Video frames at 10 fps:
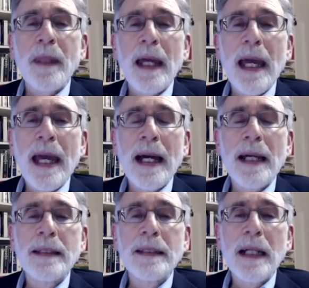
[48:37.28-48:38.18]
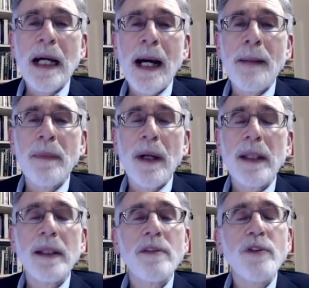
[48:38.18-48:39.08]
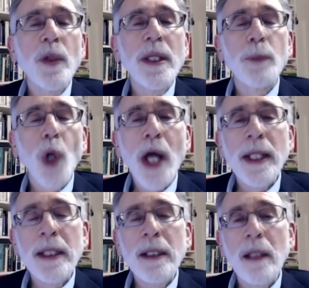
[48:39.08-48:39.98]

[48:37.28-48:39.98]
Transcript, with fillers: And, um, and, and so he brought in a